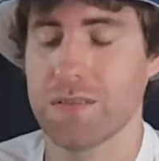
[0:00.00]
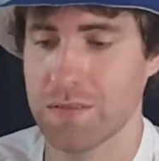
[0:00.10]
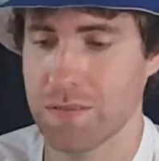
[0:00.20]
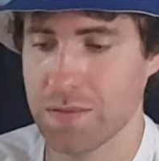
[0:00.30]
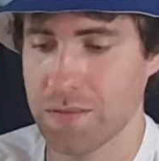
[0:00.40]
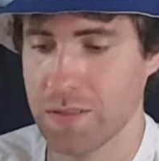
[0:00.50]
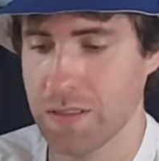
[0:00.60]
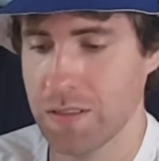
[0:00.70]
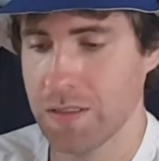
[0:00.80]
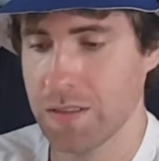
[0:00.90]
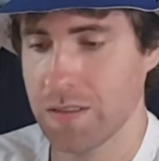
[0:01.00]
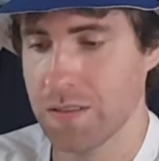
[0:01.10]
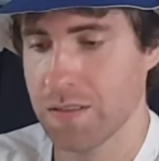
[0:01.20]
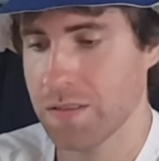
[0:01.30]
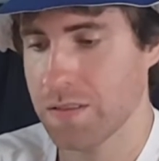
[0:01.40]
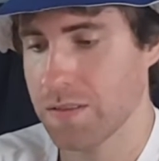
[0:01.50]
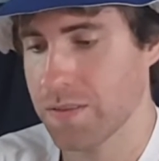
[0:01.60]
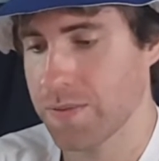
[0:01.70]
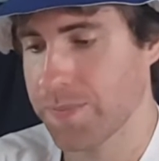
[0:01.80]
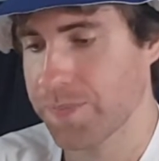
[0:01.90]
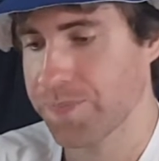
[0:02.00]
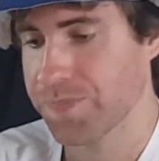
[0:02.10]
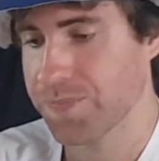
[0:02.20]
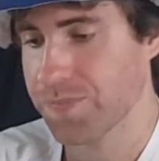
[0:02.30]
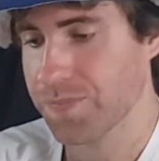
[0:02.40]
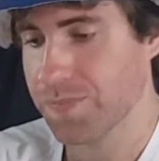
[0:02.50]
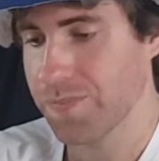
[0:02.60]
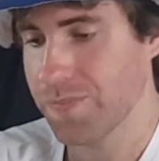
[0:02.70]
Nobody speaks.